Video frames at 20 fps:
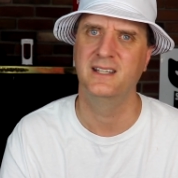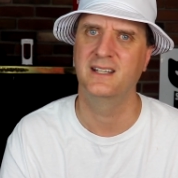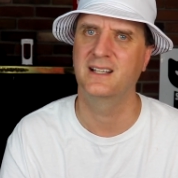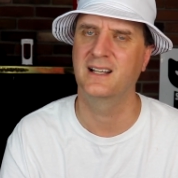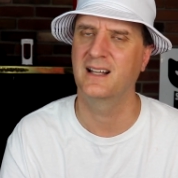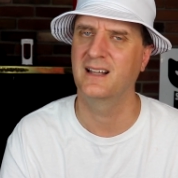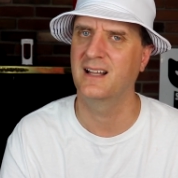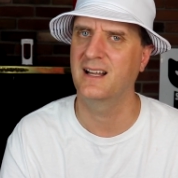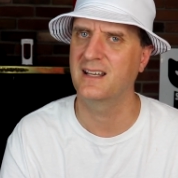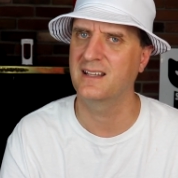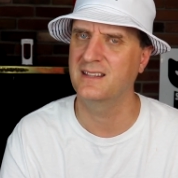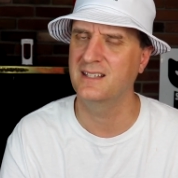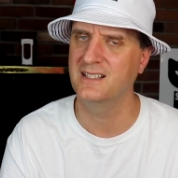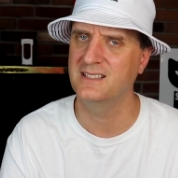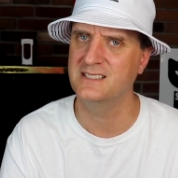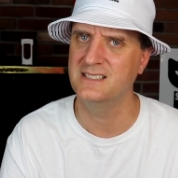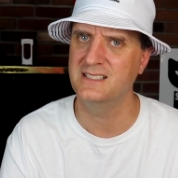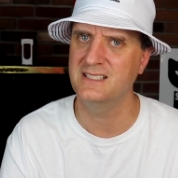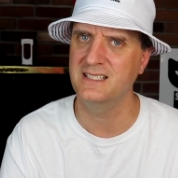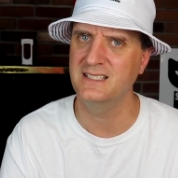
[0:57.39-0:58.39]
you got a lot of
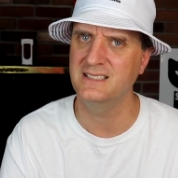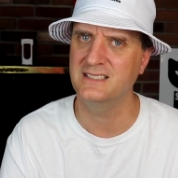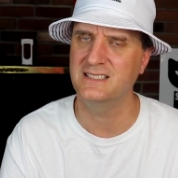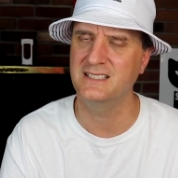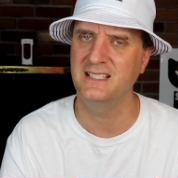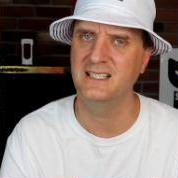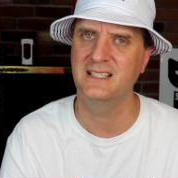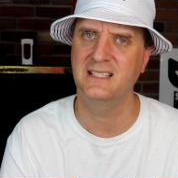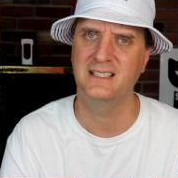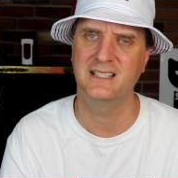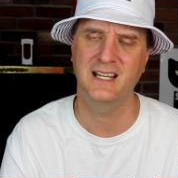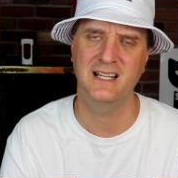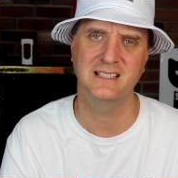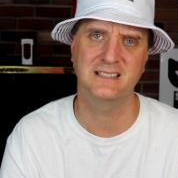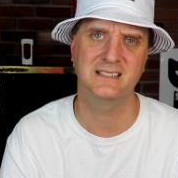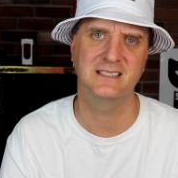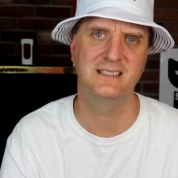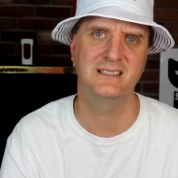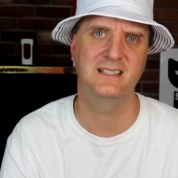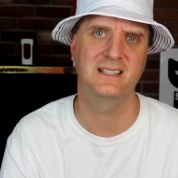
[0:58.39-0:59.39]
things in DC, the
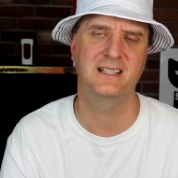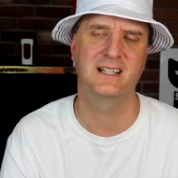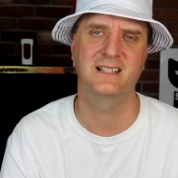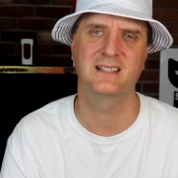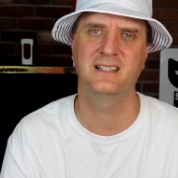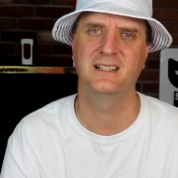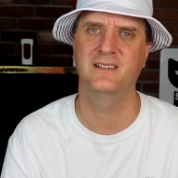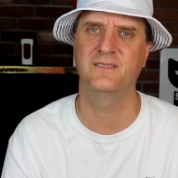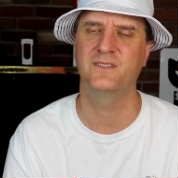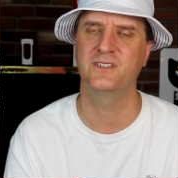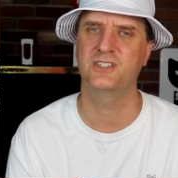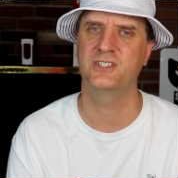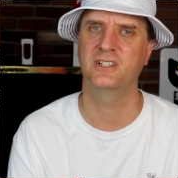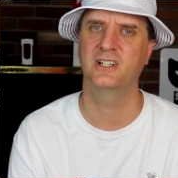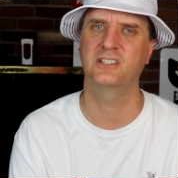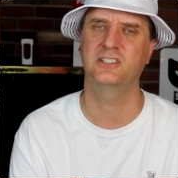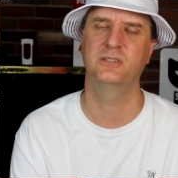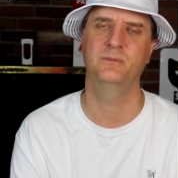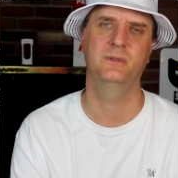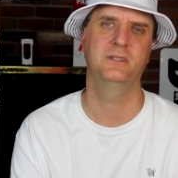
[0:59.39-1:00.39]
debt ceiling, got the
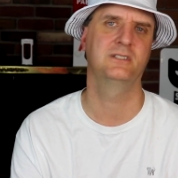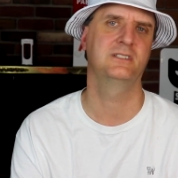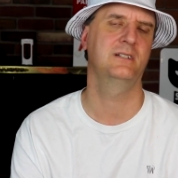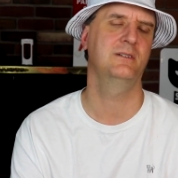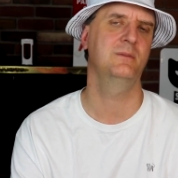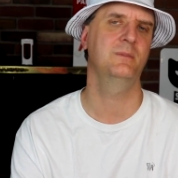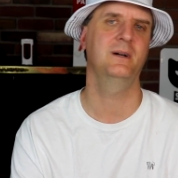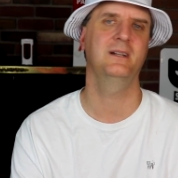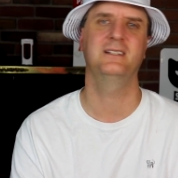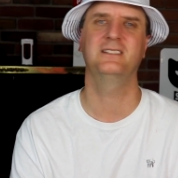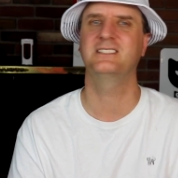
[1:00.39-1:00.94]
infrastructure bills, everybody.